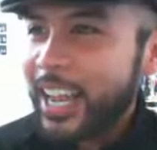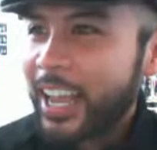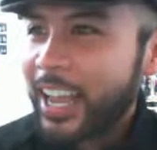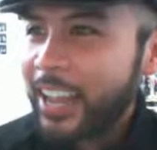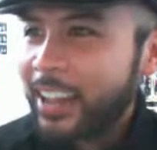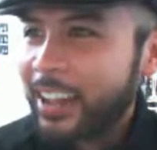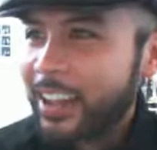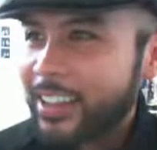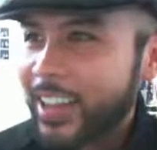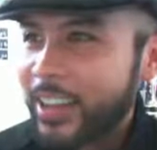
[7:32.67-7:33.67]
and
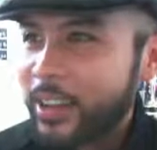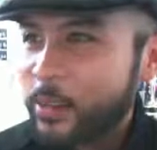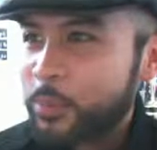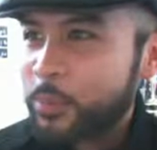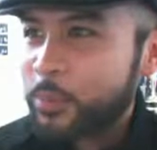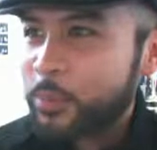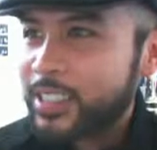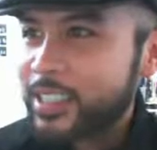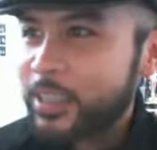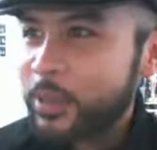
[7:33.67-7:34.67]
you end up with
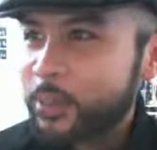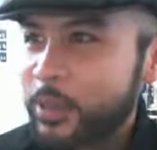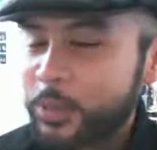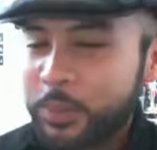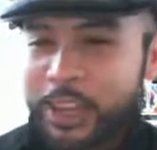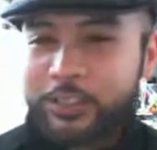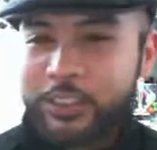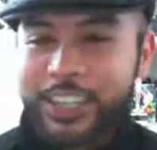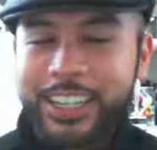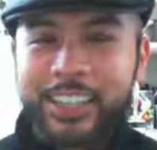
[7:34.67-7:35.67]
this mixed bag of
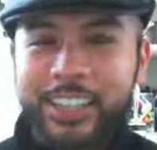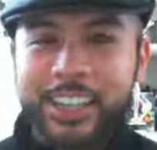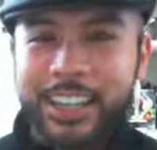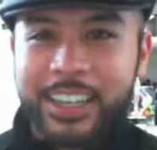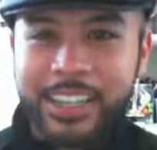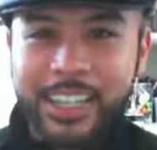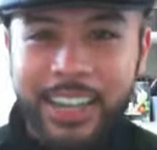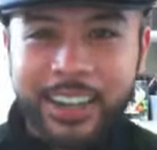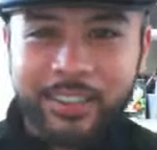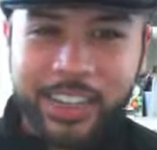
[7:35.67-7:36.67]
goodies at the
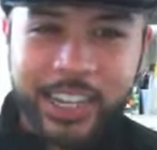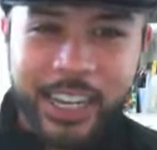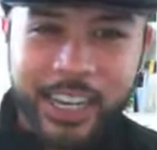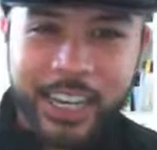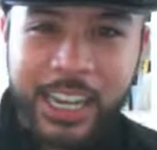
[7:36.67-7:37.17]
end of the day.